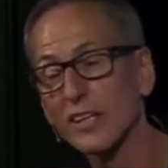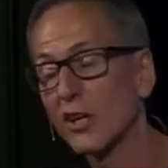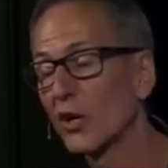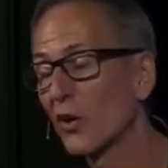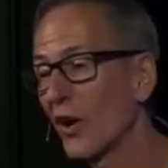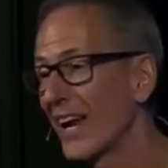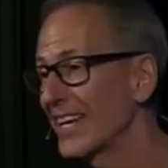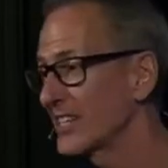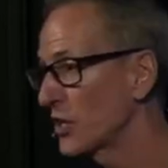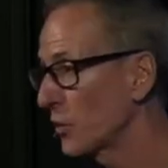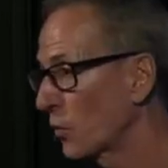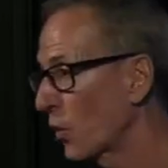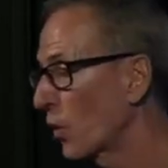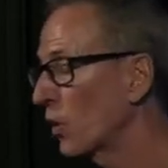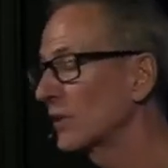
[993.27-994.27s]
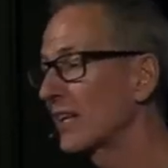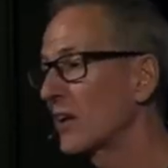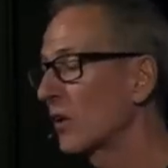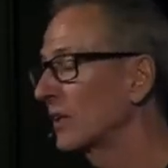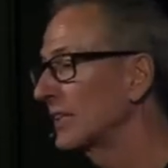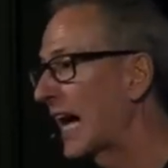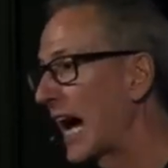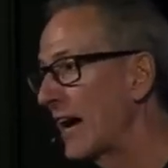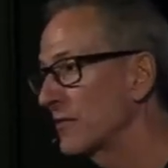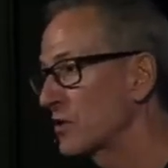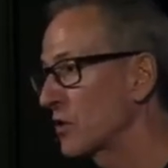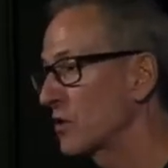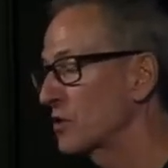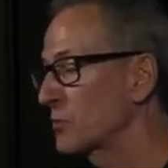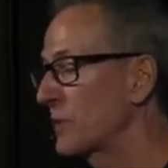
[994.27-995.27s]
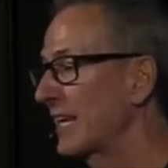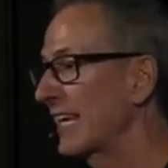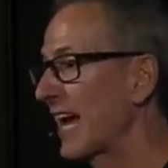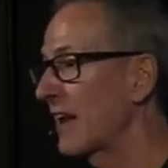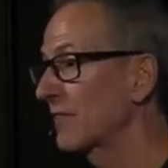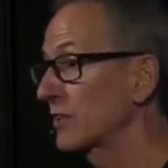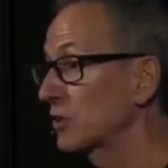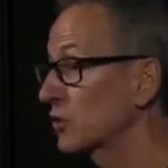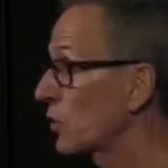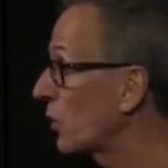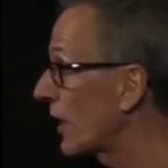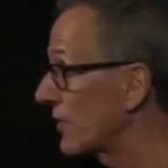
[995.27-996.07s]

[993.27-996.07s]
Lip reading: the crazy world, and our lives that are spinning out of control,